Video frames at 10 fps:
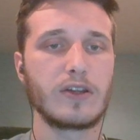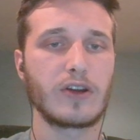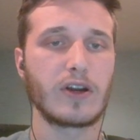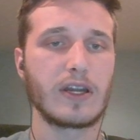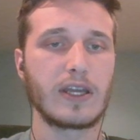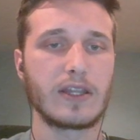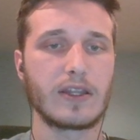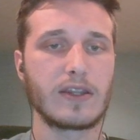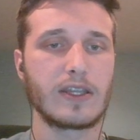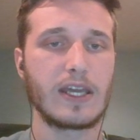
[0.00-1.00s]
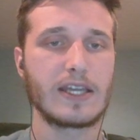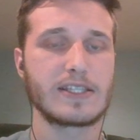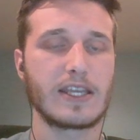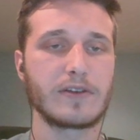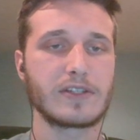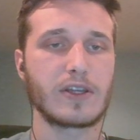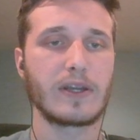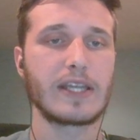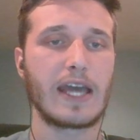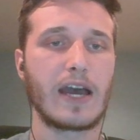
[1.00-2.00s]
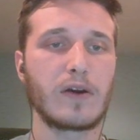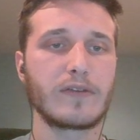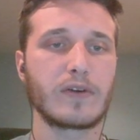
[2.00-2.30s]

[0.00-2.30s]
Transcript: during the days that it was going down.